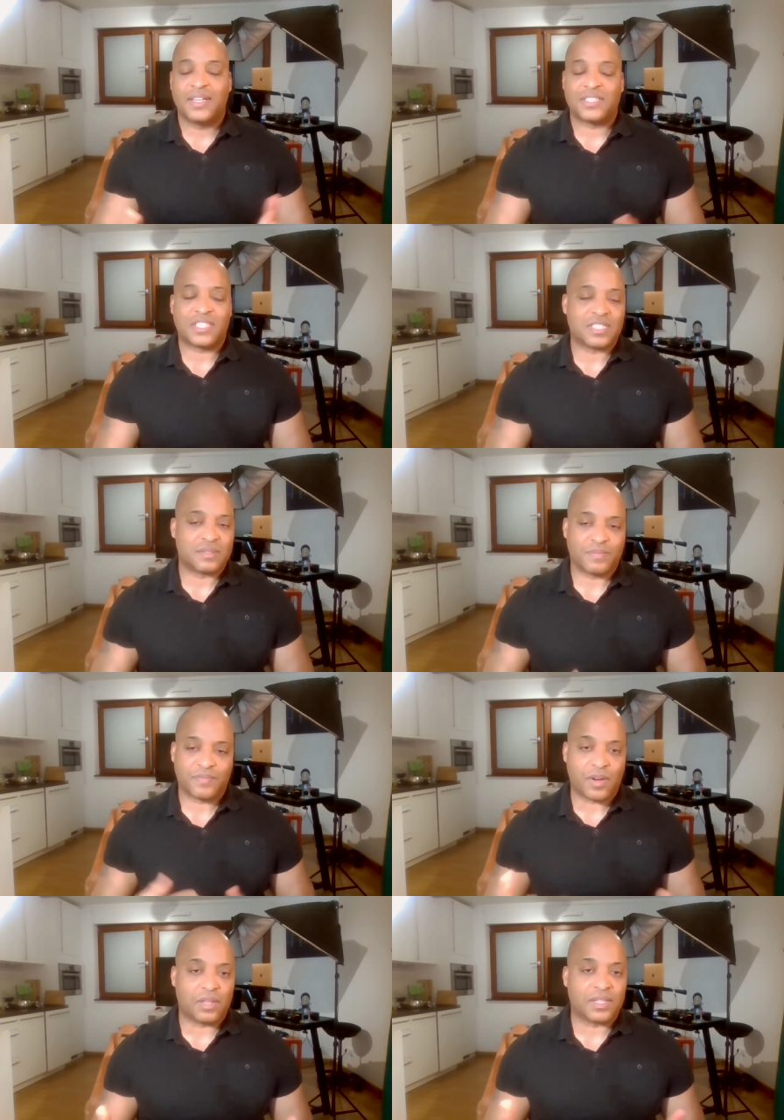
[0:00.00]
she's
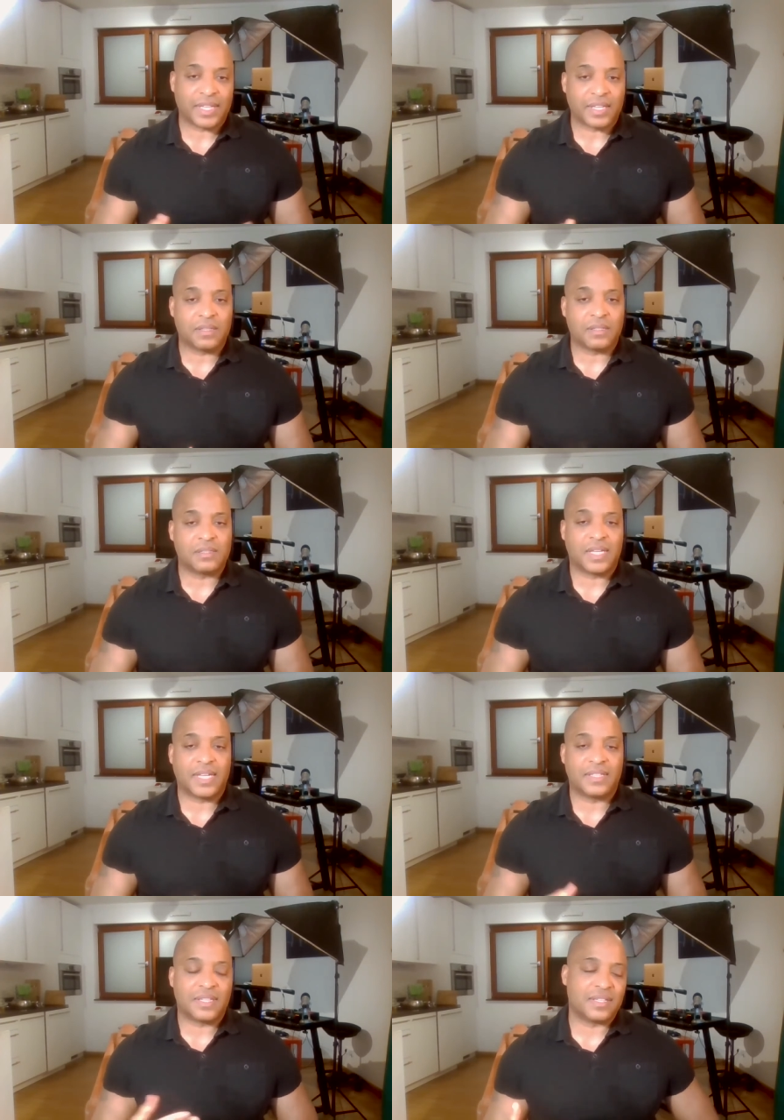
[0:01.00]
fallen ill,
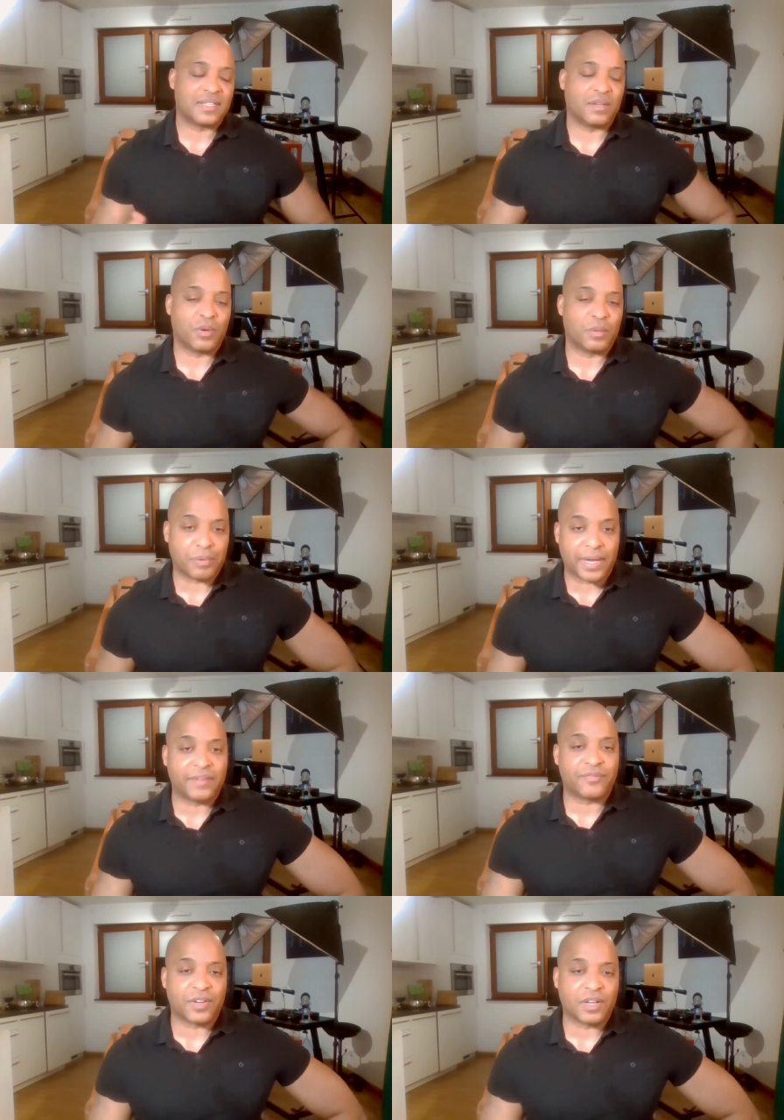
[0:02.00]
and and uh, we're
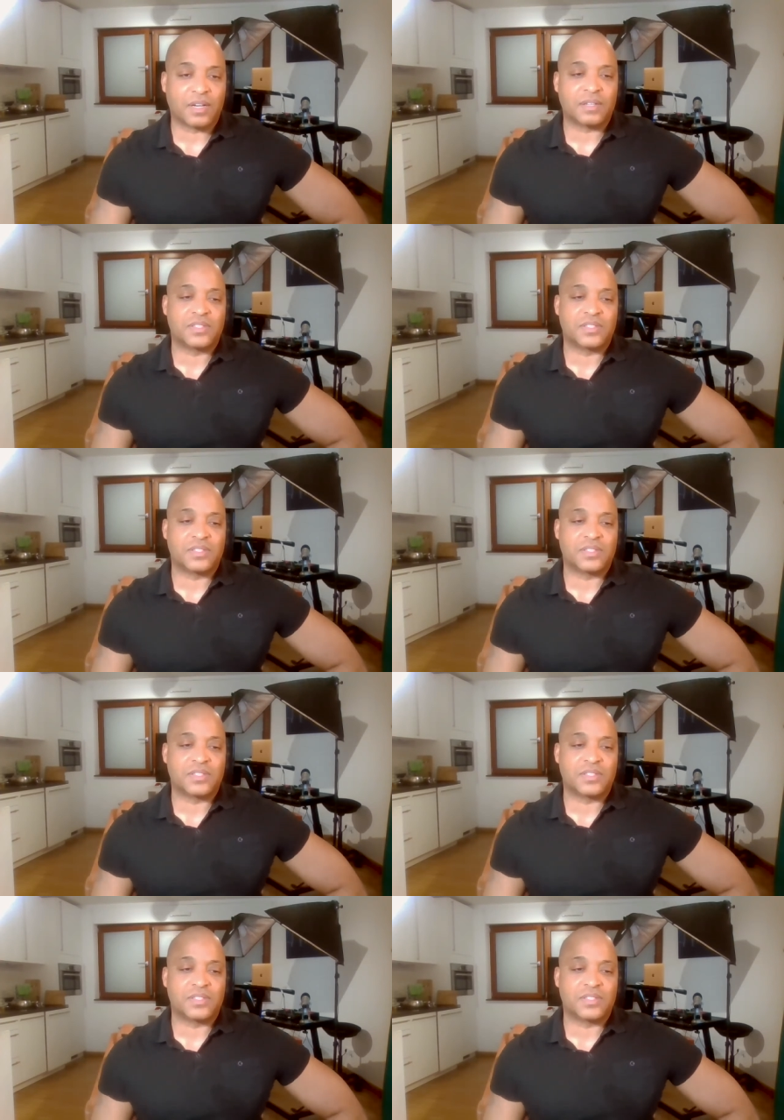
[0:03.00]
praying for her.